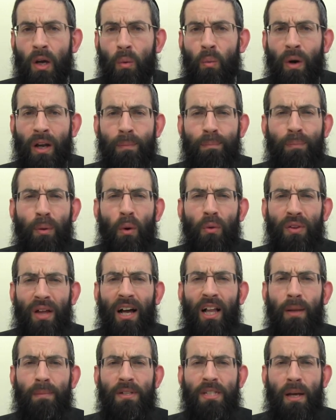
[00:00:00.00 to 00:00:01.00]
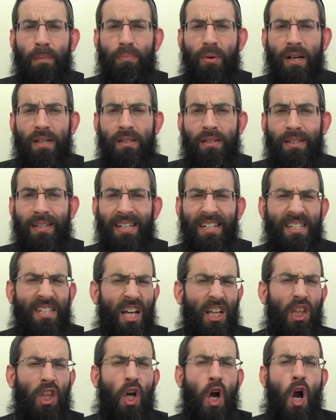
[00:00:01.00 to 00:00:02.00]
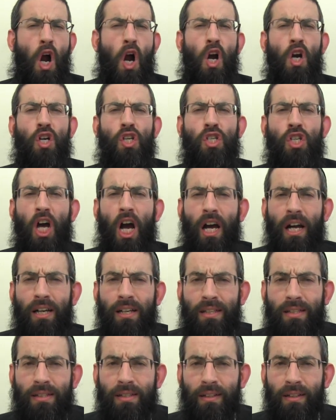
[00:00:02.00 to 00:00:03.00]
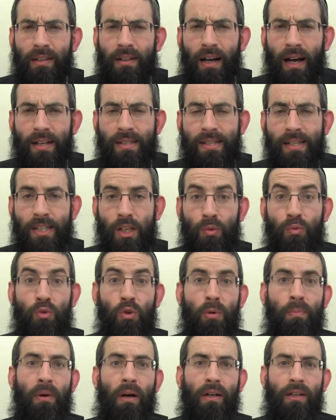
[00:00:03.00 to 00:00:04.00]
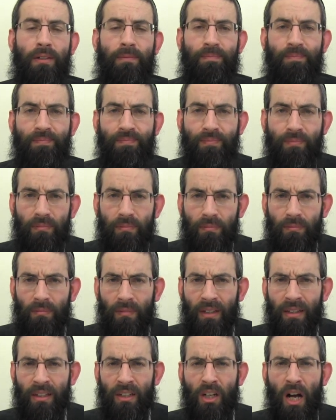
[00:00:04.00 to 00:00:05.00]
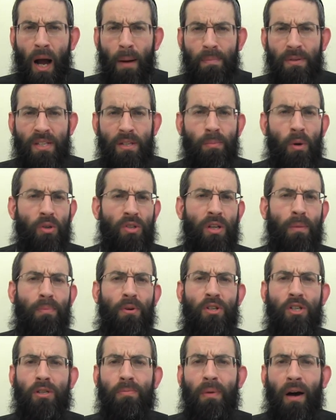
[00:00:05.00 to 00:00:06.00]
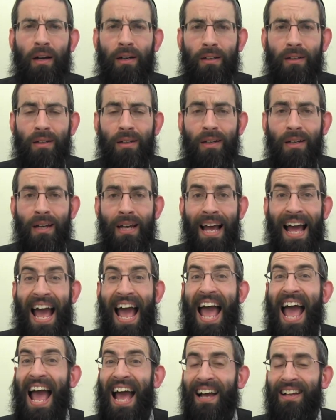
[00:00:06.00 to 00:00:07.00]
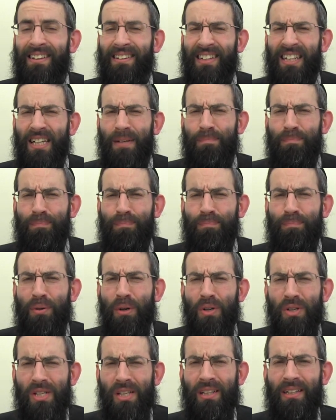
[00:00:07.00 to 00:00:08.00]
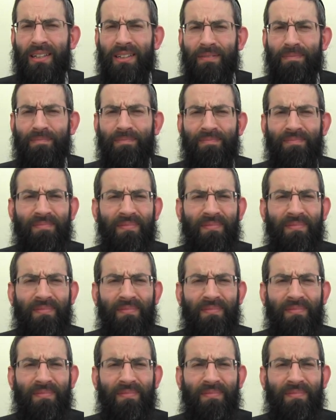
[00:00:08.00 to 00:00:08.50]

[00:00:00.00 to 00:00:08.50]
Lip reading: when both elements are present, it is a large size chatzitza rubai, and encompasses most of the person's body. And he personally